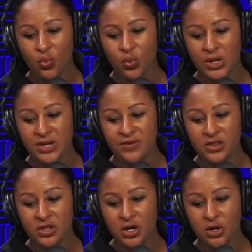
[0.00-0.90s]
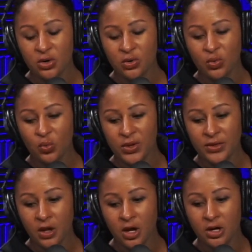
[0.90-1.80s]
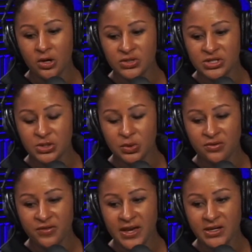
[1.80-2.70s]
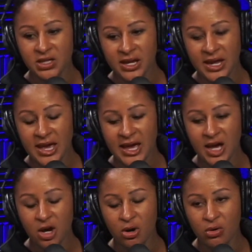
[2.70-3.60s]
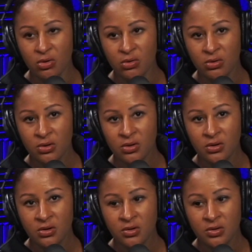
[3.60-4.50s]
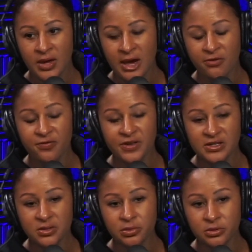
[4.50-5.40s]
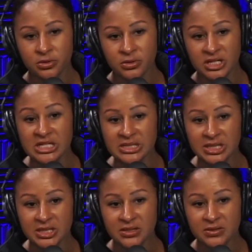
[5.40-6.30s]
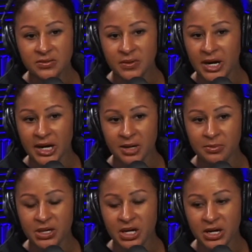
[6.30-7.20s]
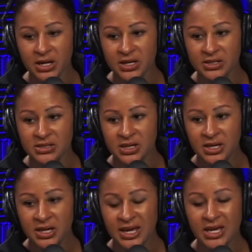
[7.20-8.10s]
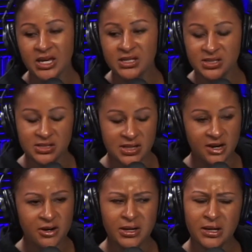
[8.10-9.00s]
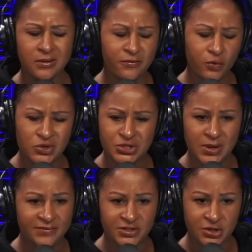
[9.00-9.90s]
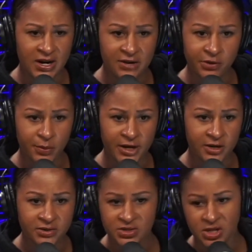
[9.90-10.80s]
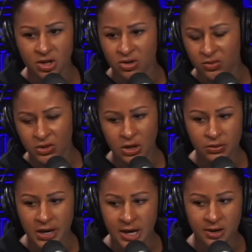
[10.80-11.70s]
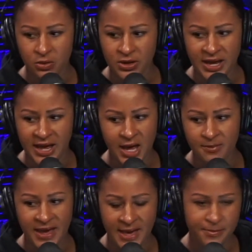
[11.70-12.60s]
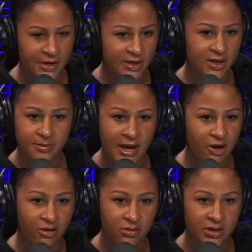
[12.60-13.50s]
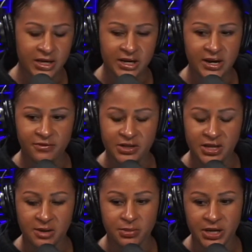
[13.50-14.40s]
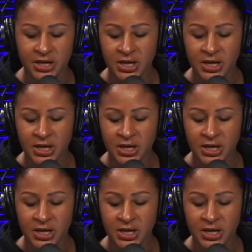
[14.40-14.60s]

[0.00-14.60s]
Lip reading: even though when the law goes into effect, like how feasible is it, right? Because it gets us there. And of course, you have to start everywhere. So no knock on that. I'm happy about it and everything. But